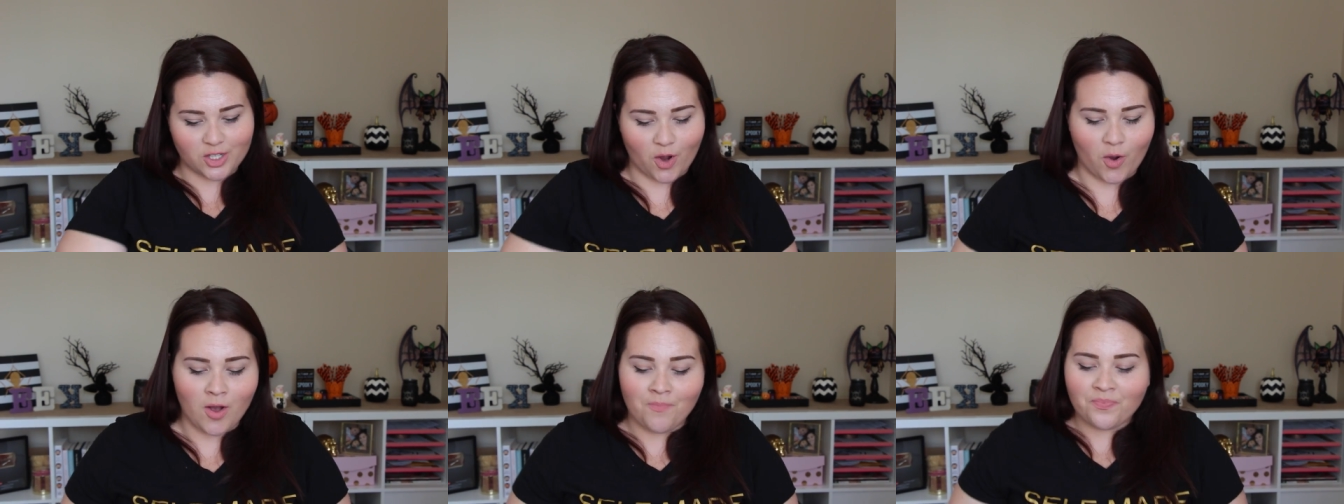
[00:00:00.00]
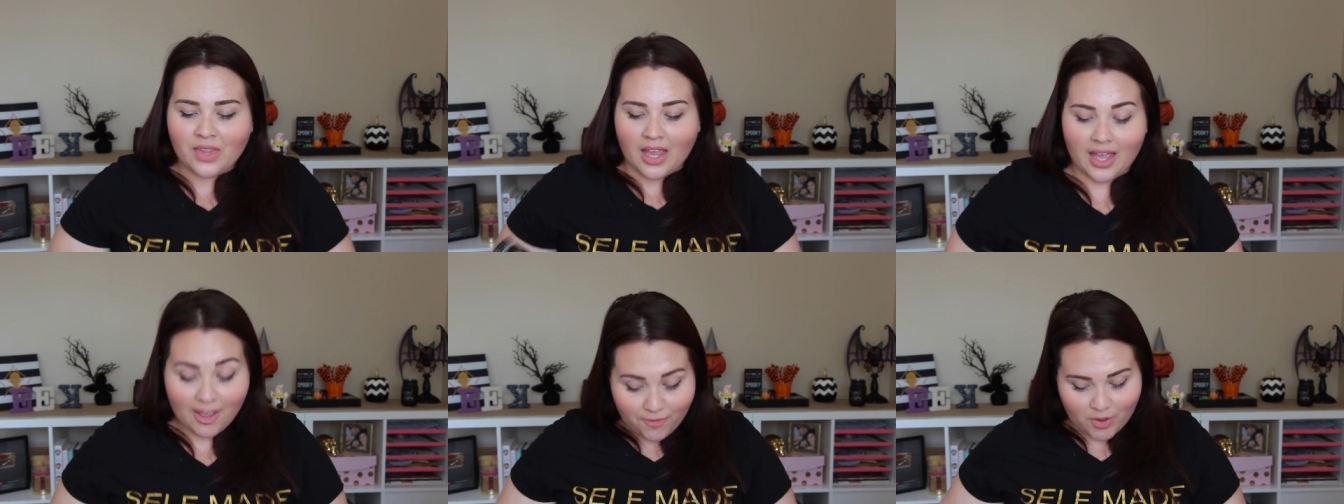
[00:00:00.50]
So
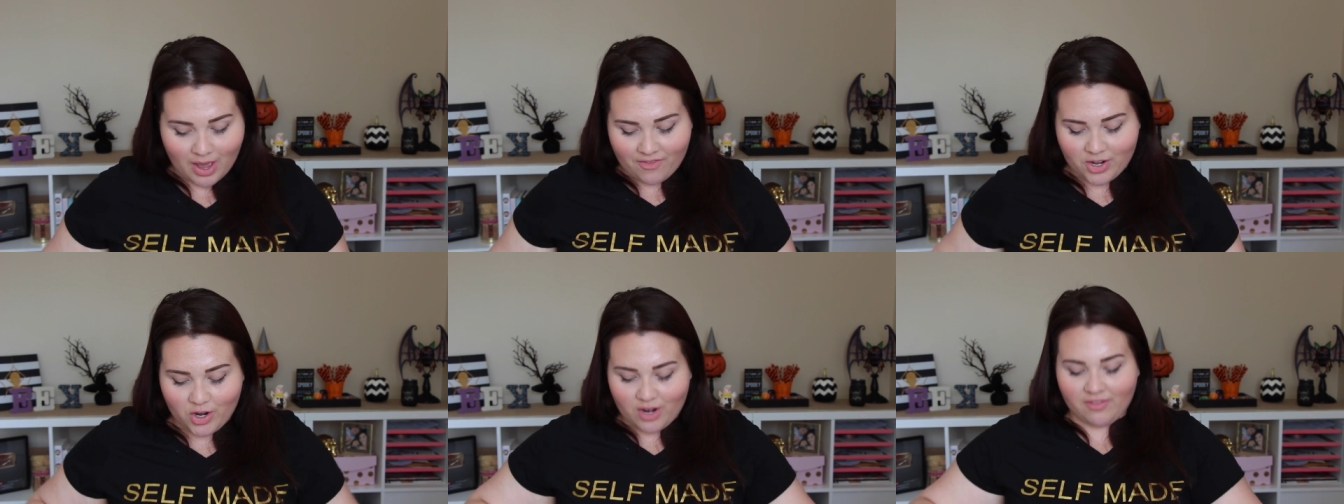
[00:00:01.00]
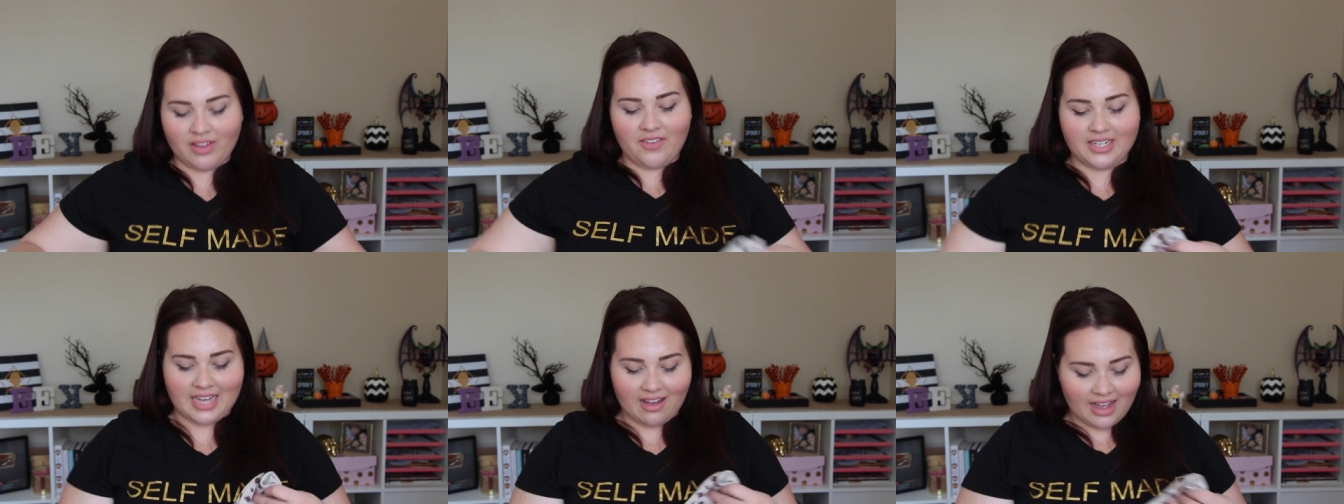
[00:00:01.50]
if you haven't heard of
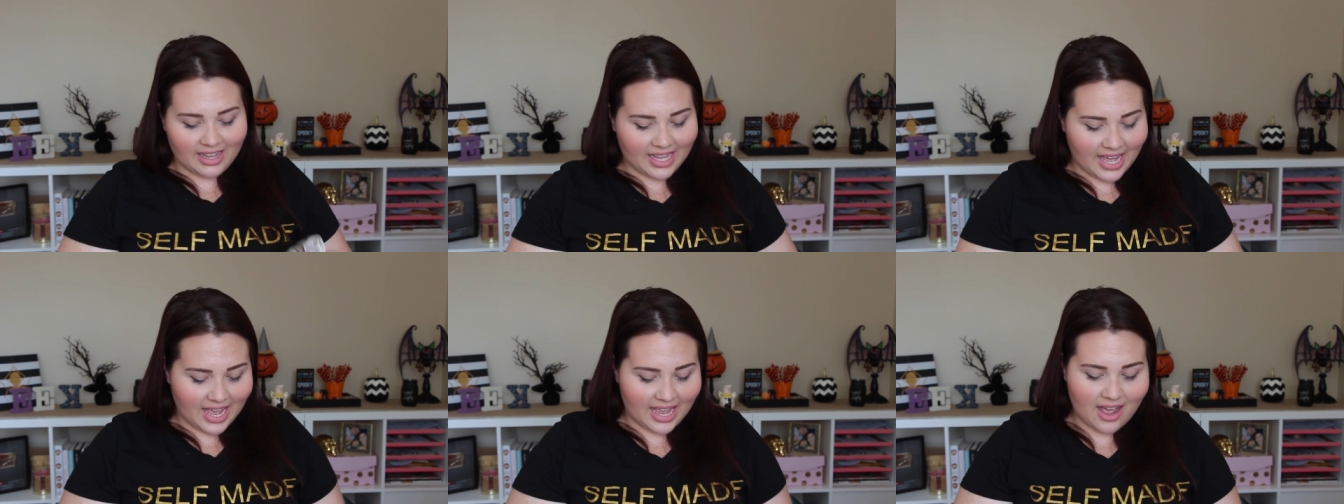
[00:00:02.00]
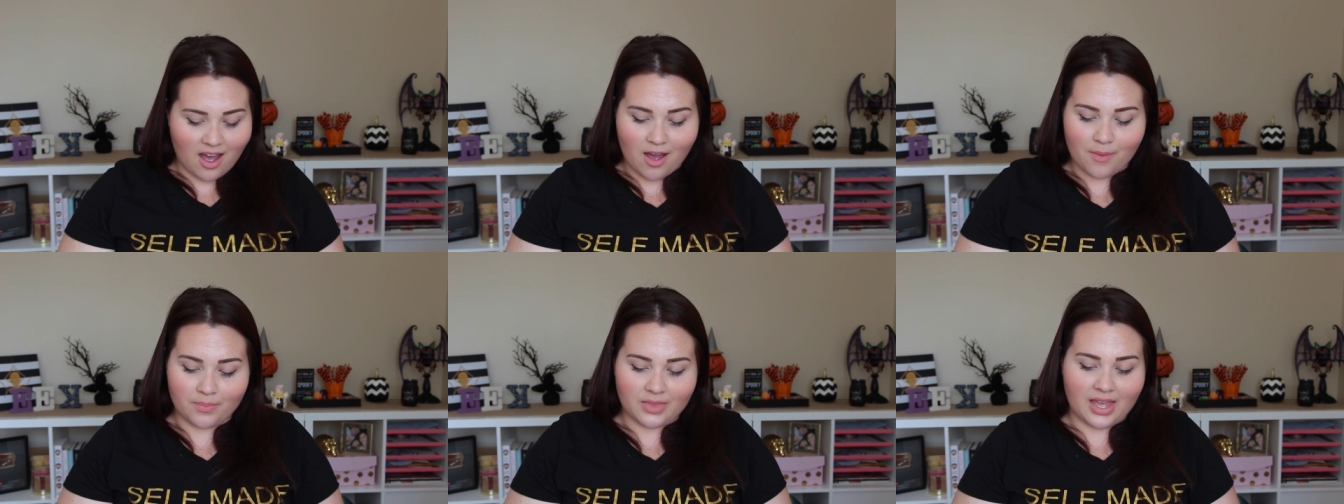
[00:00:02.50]
Living Doll
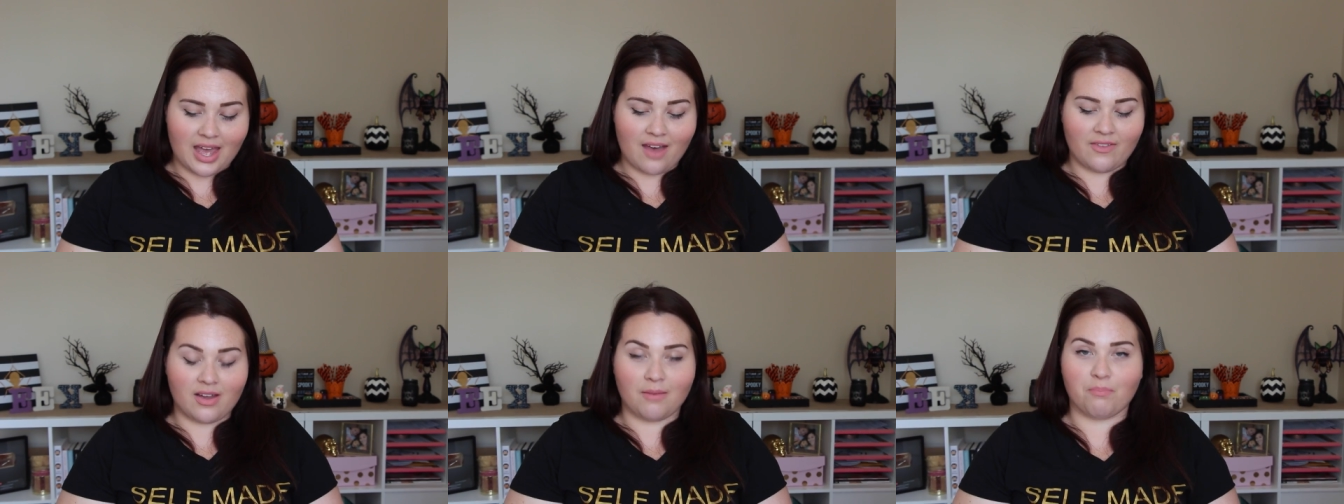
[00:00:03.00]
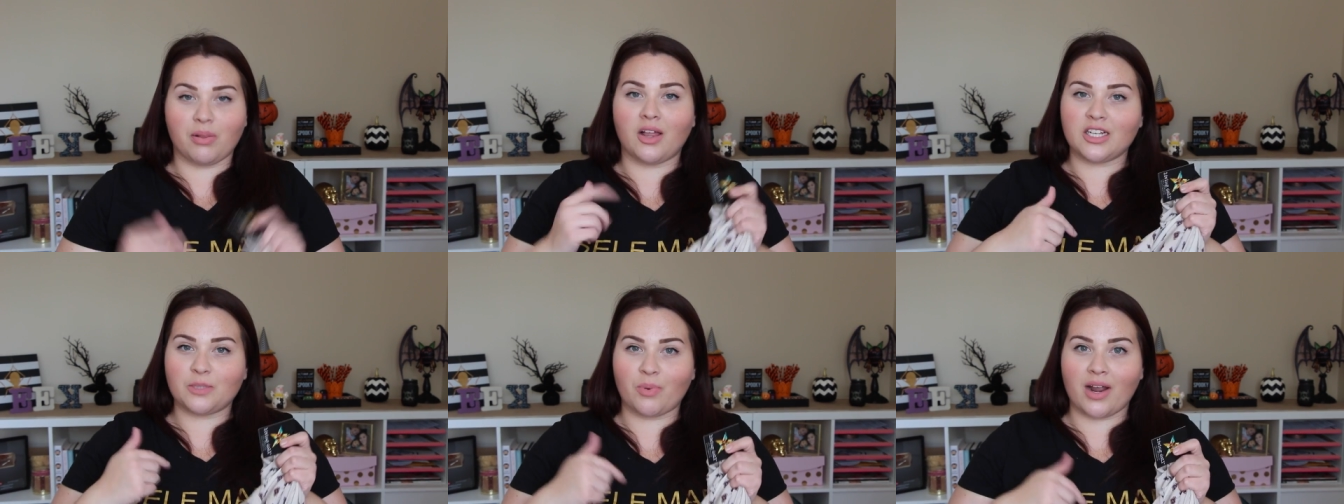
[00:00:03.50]
LA, they have a
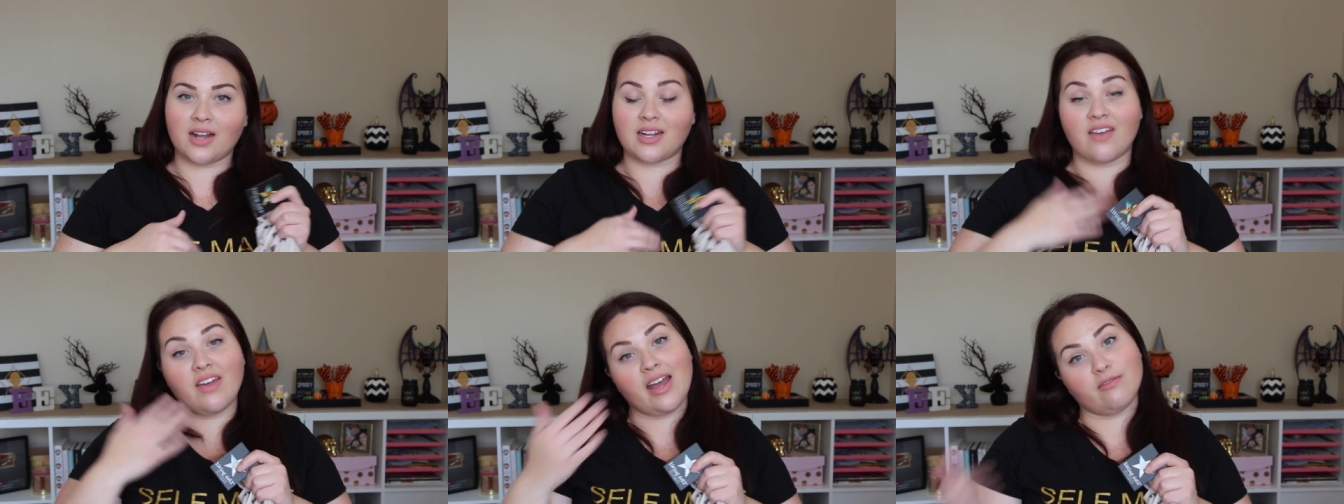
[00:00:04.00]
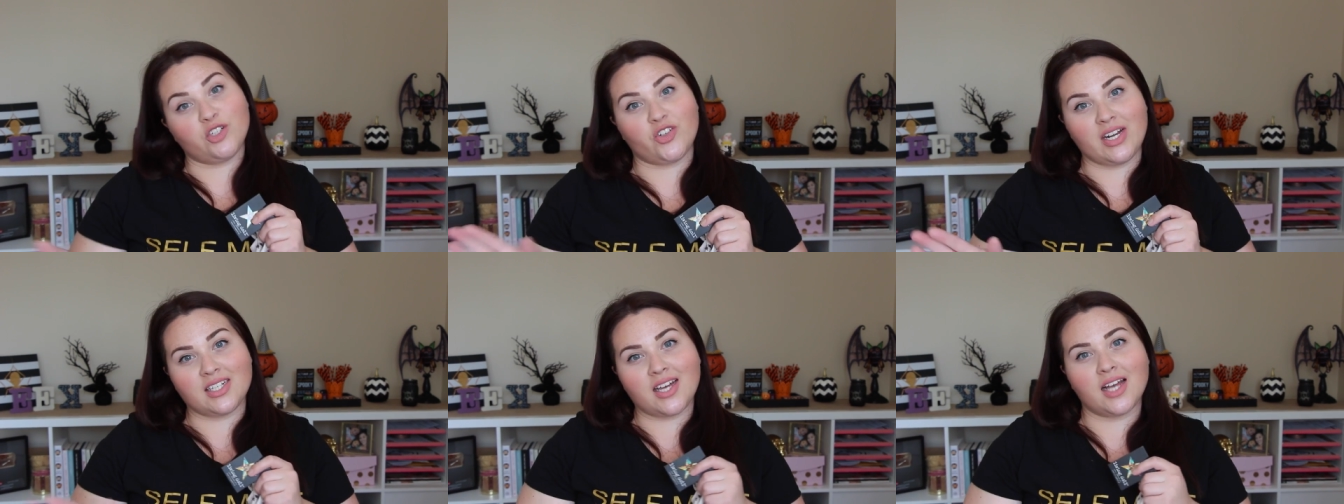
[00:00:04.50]
plus brand and they have
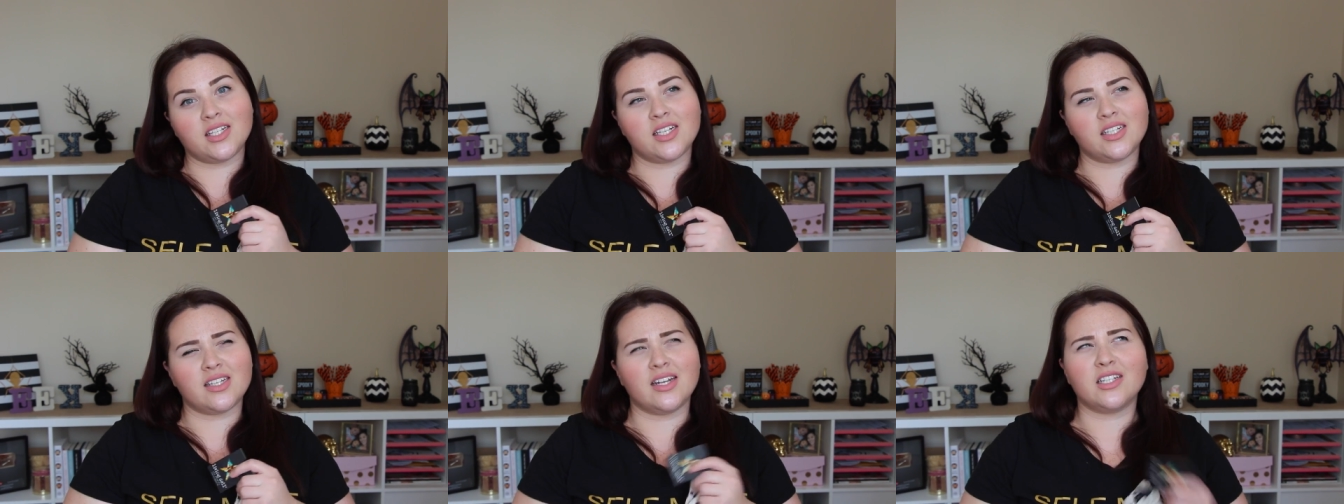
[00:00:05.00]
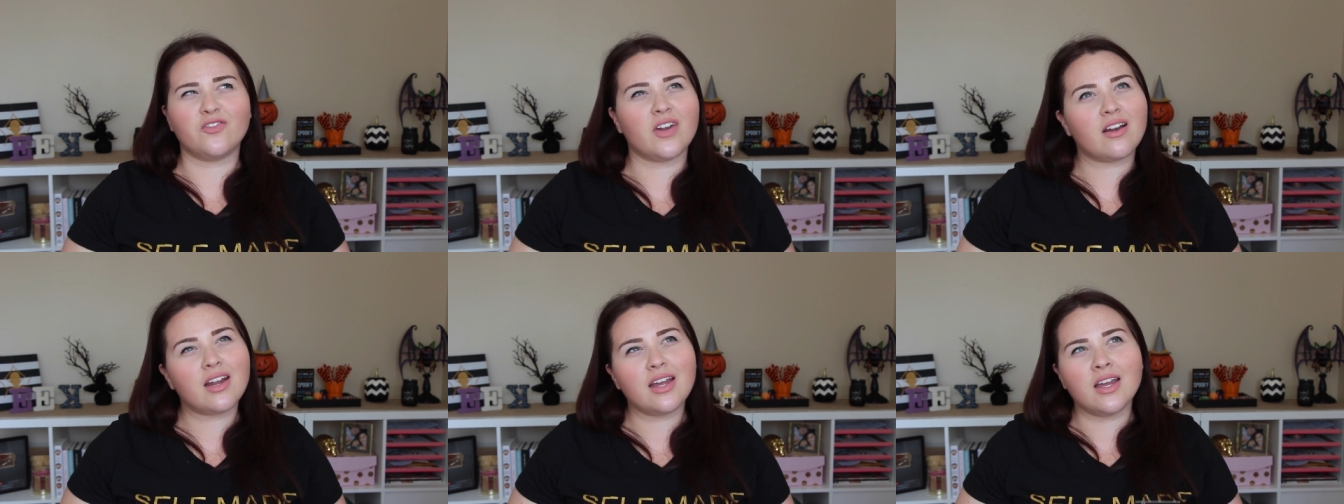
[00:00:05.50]
straight sizes, and it's
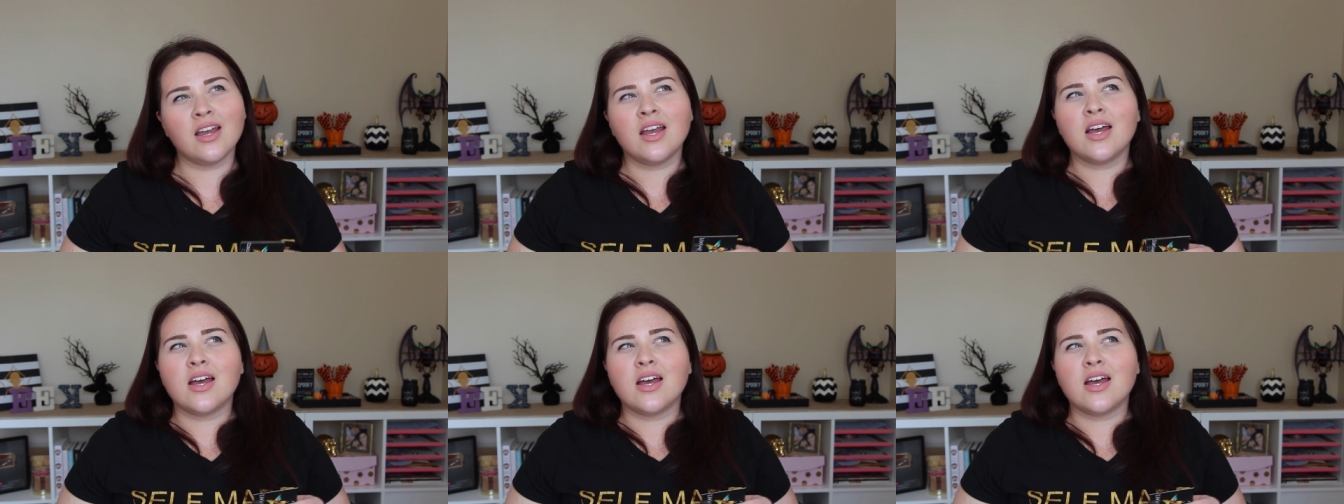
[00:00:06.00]
very